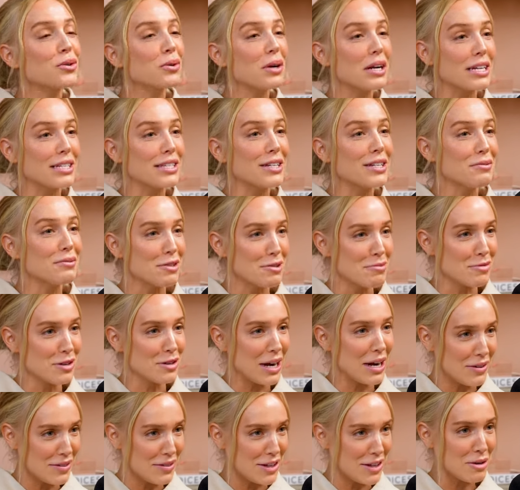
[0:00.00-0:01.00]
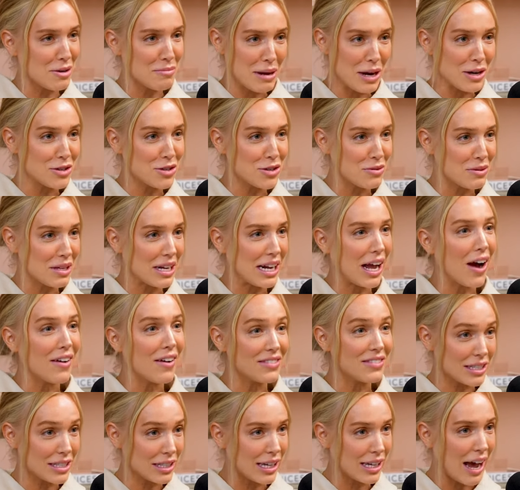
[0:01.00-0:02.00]
is a crazy rumor out there about you that
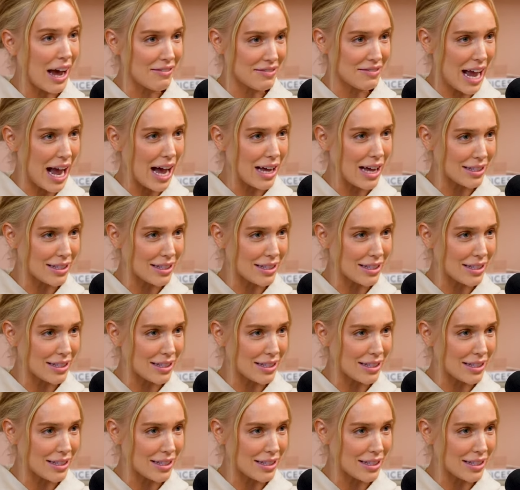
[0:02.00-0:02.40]
I obviously have